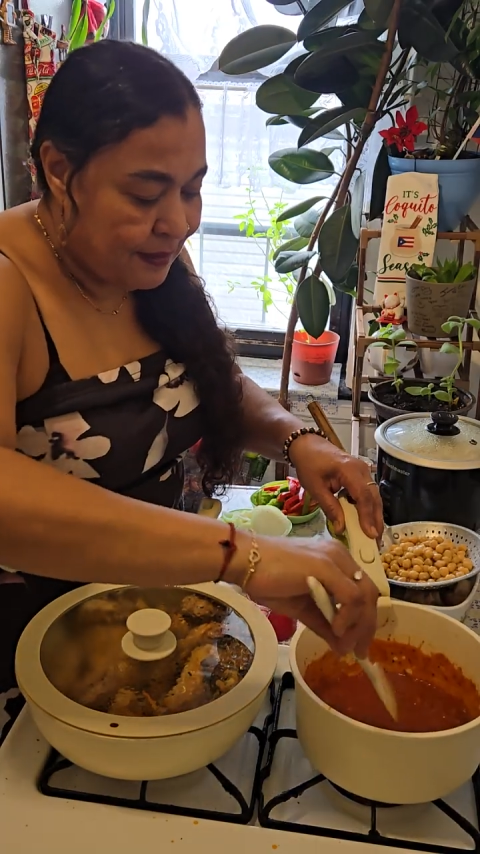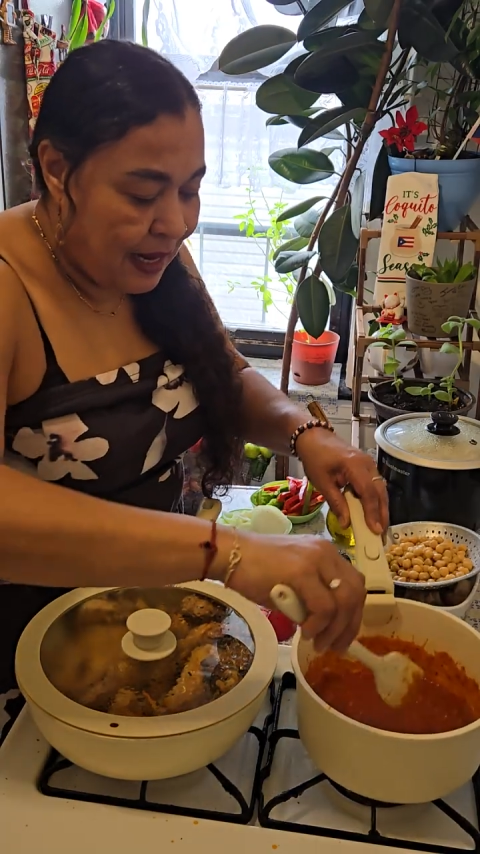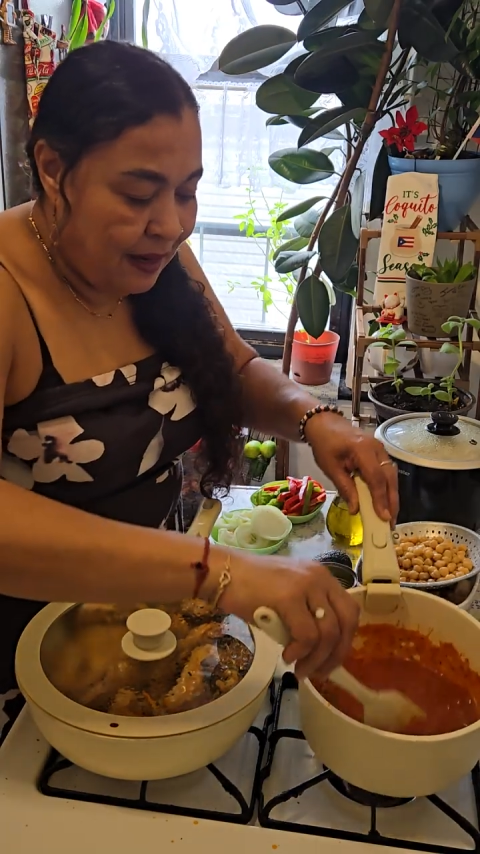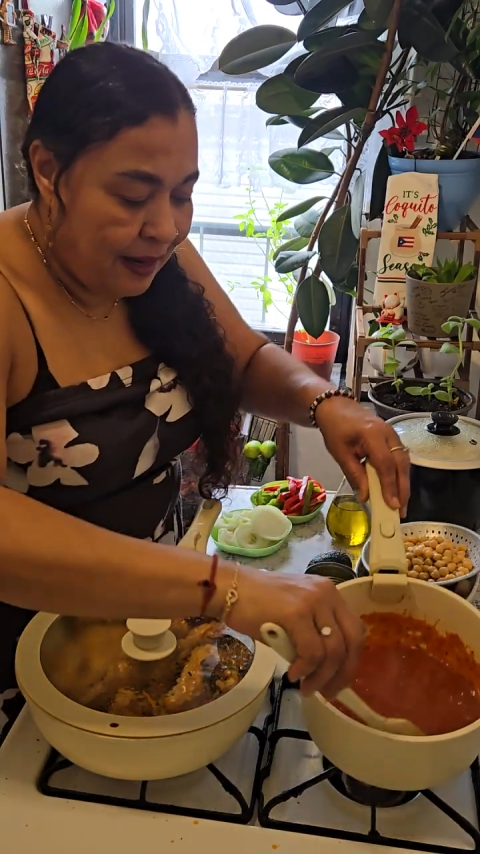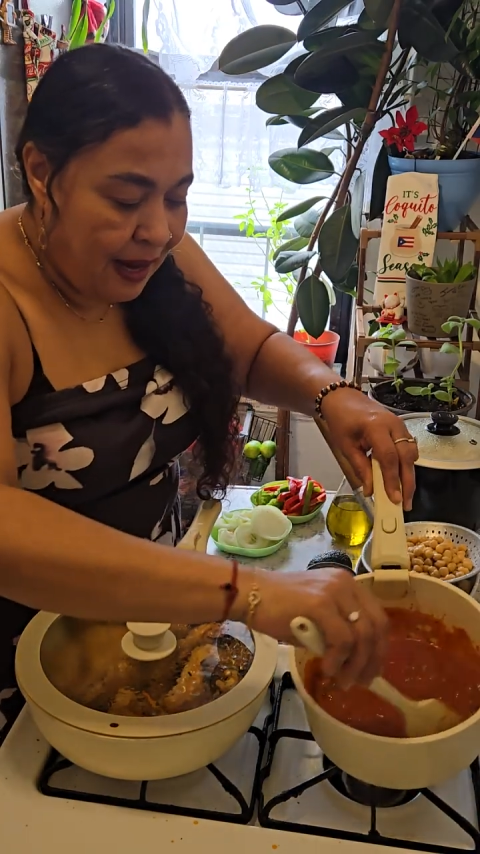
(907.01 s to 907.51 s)

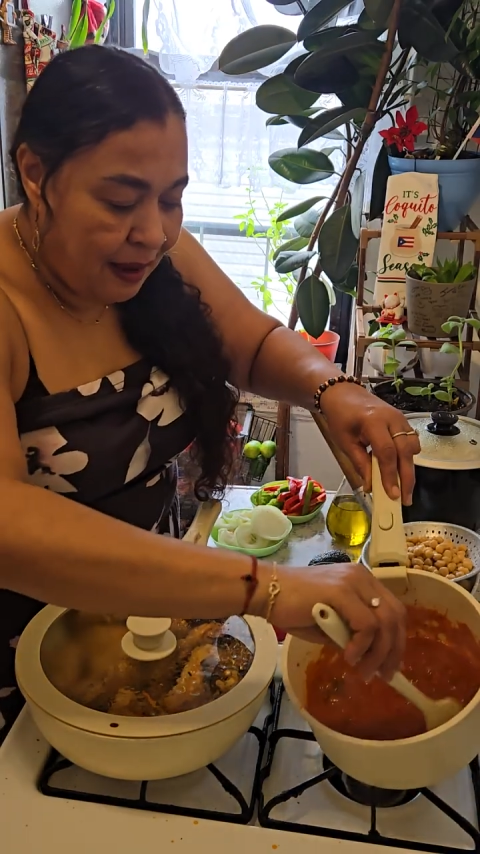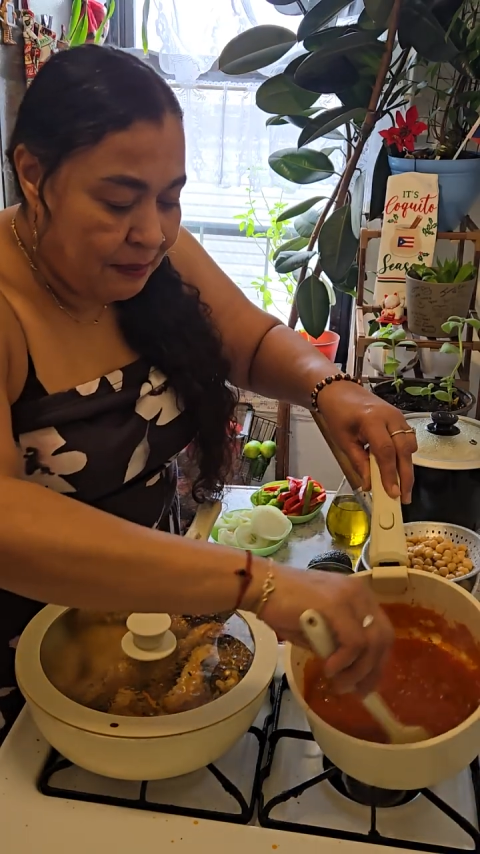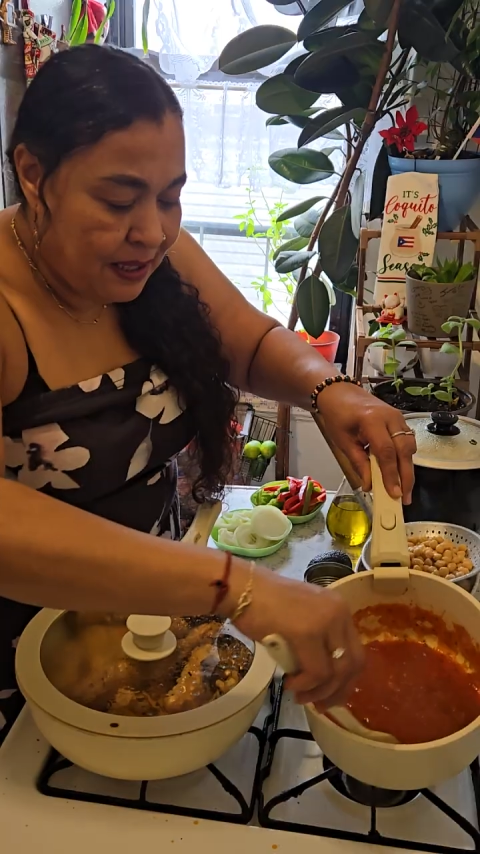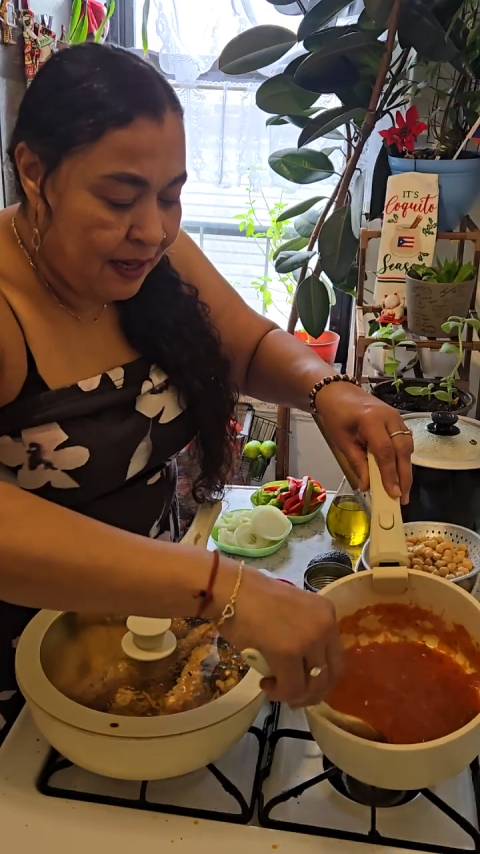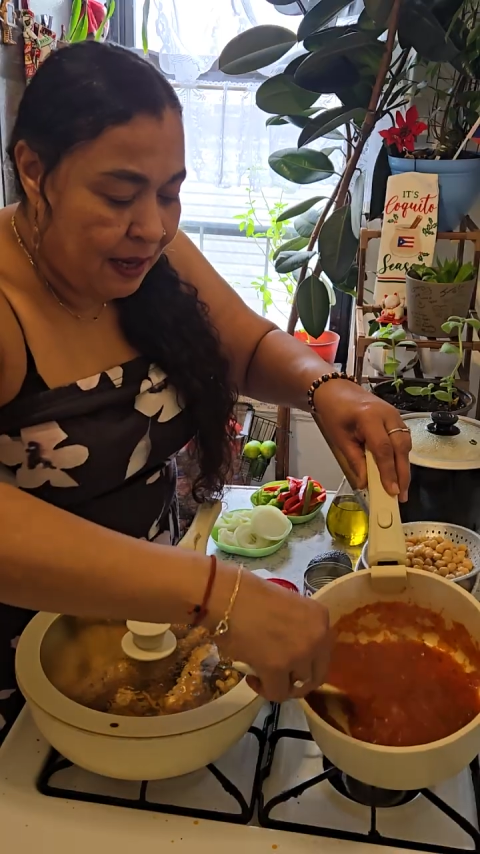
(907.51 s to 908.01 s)
And I'm
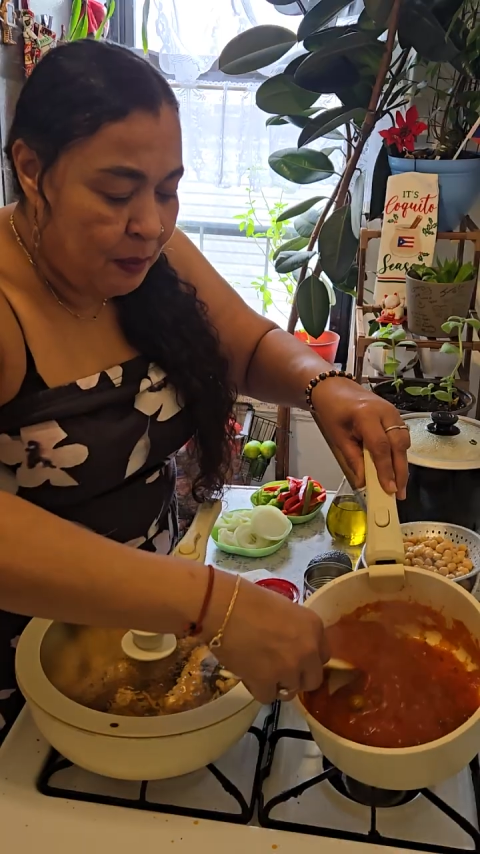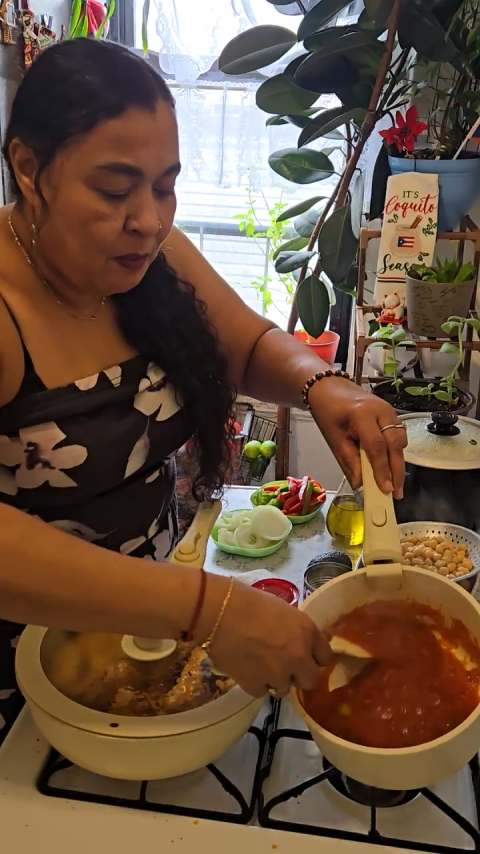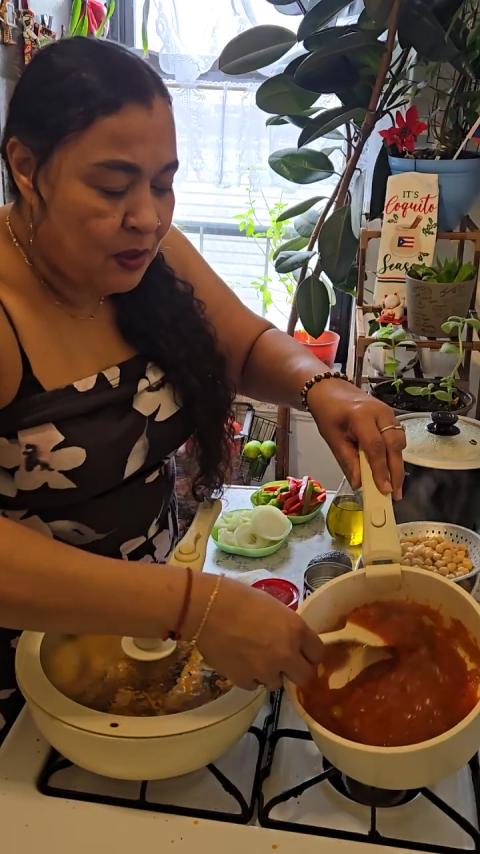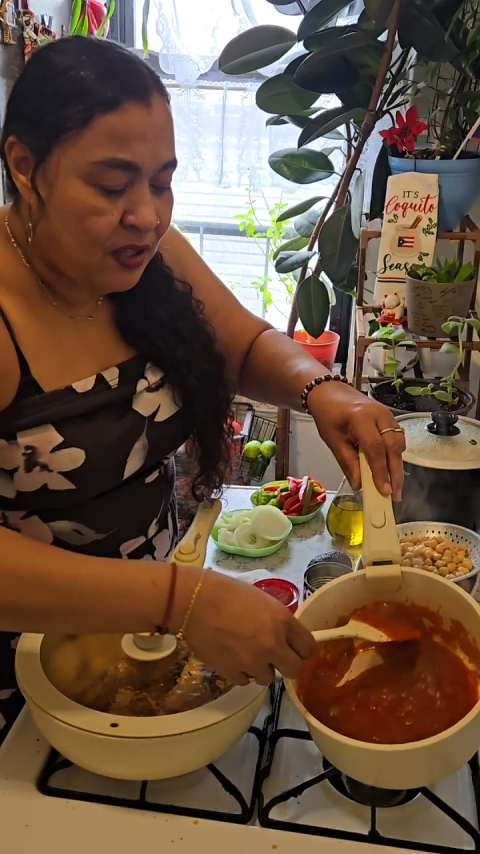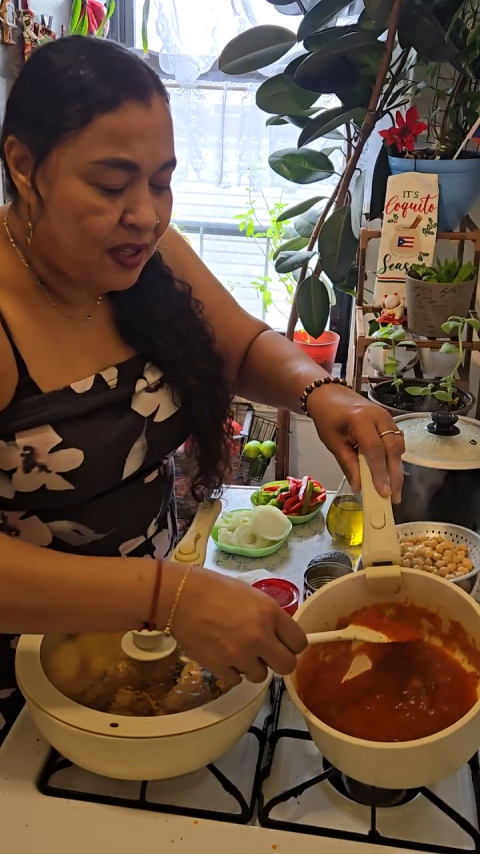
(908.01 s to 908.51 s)
saying I'm
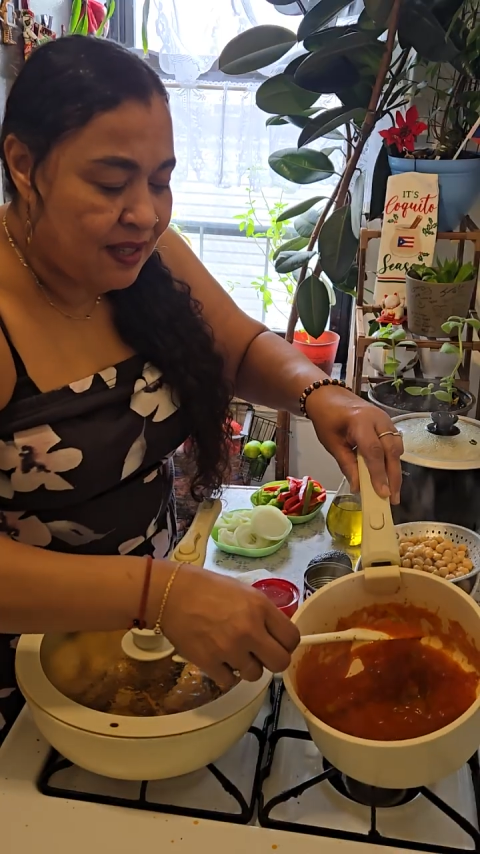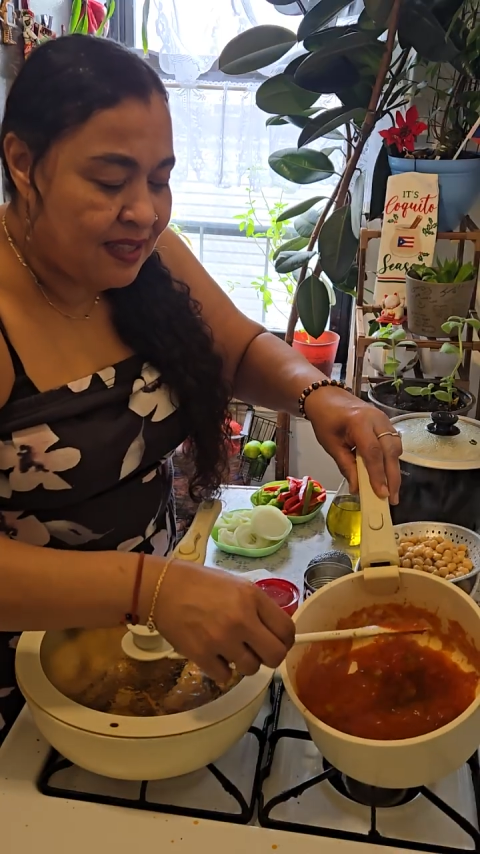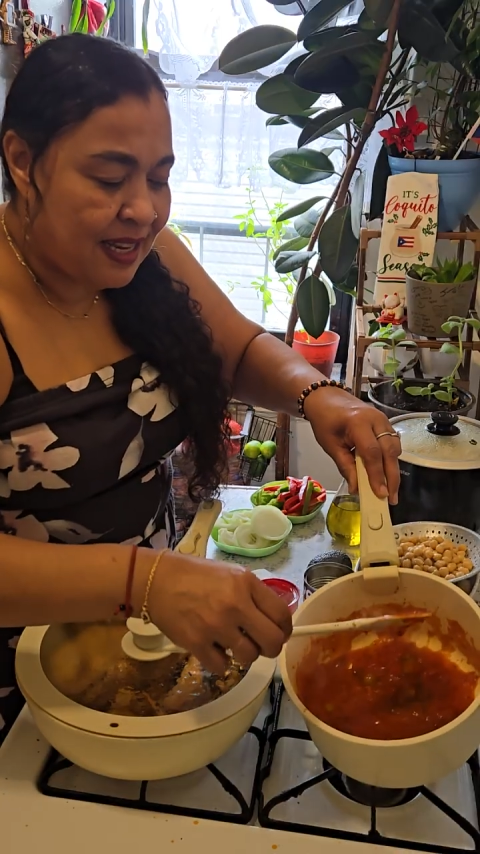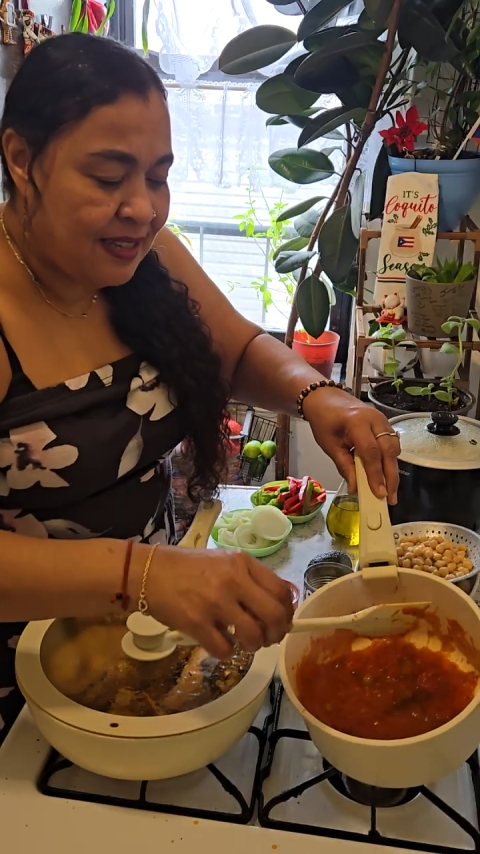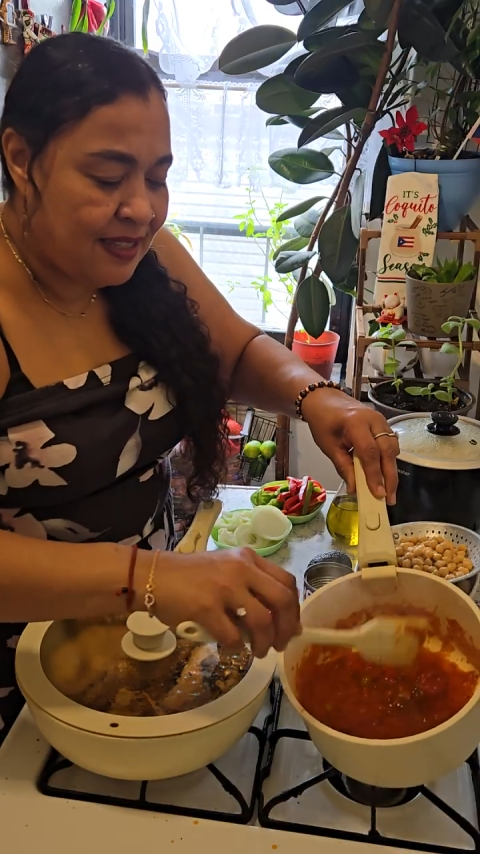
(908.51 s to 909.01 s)
almost done because
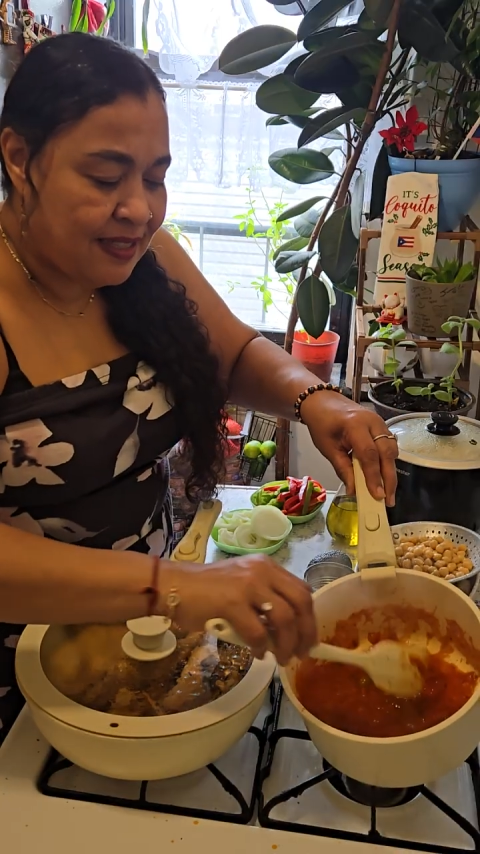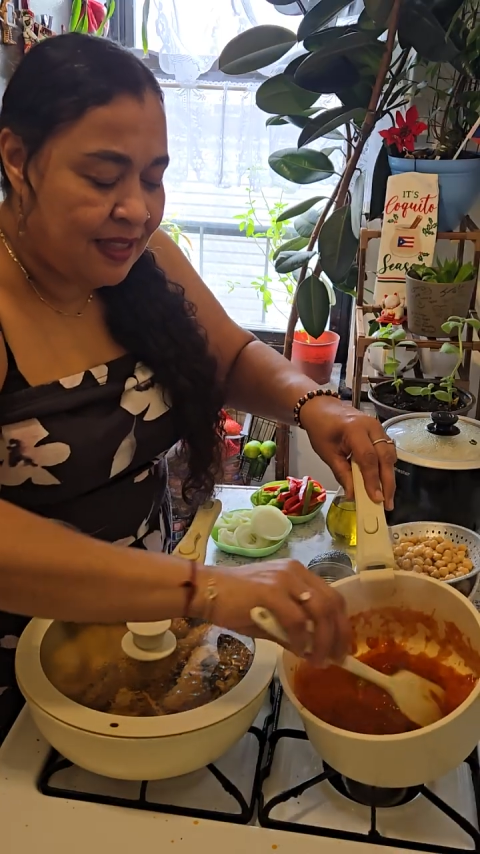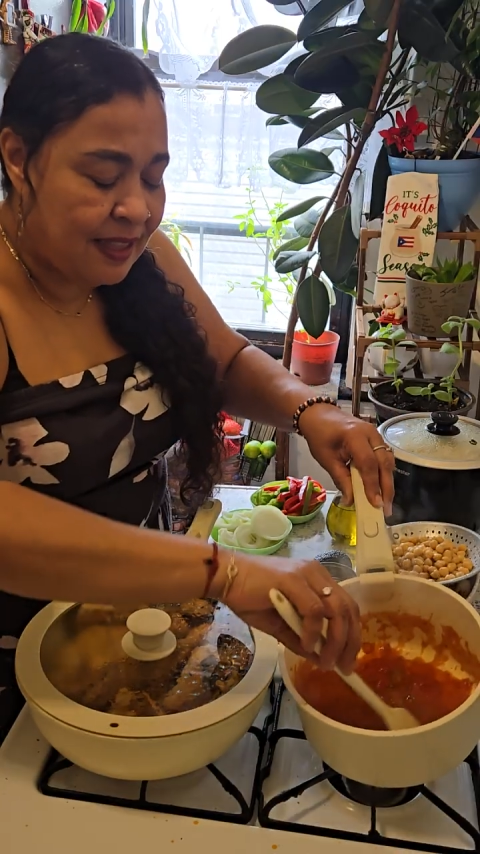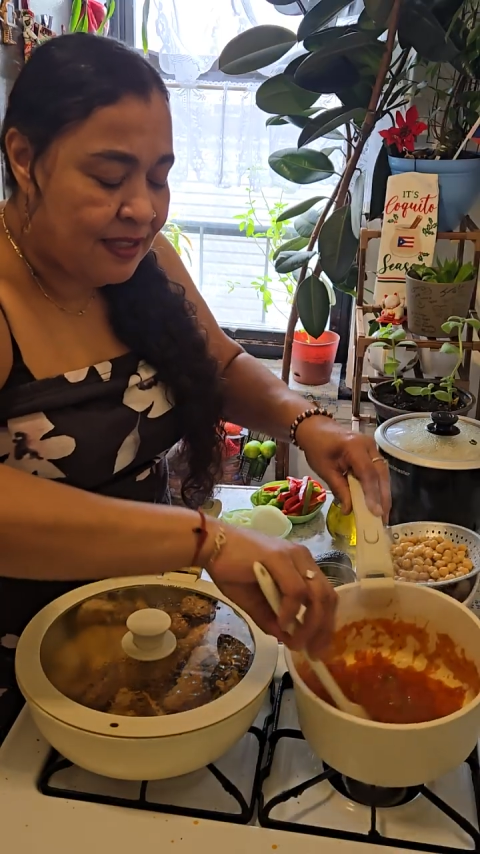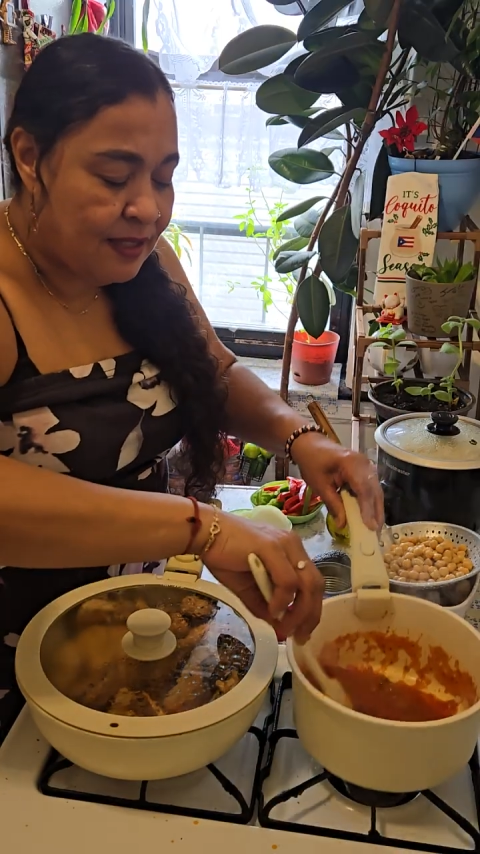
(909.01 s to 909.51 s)
I can see that the